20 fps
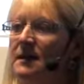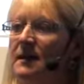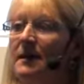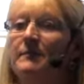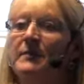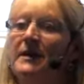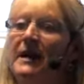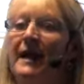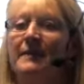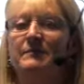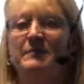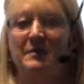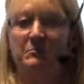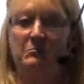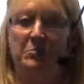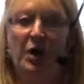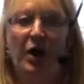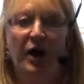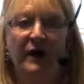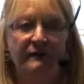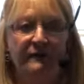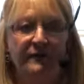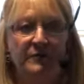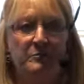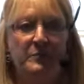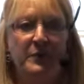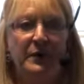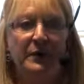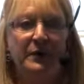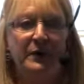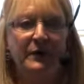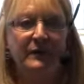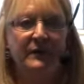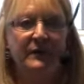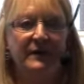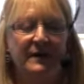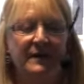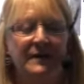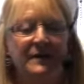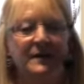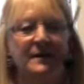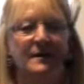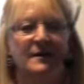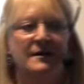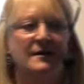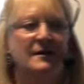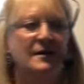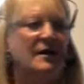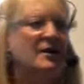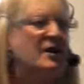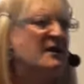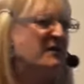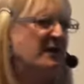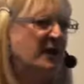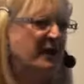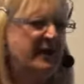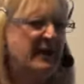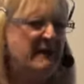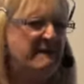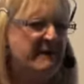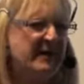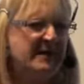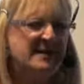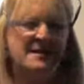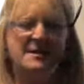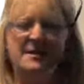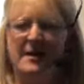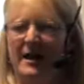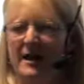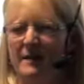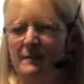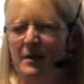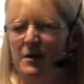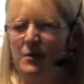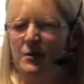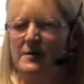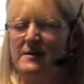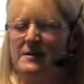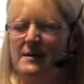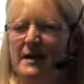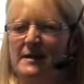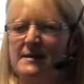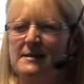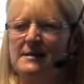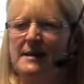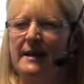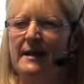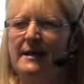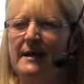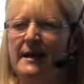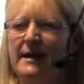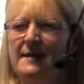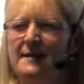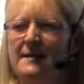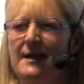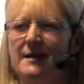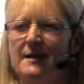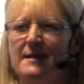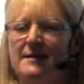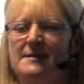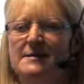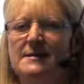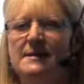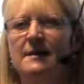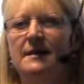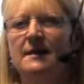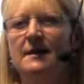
but had been blind from birth. And I find that fascinating because that is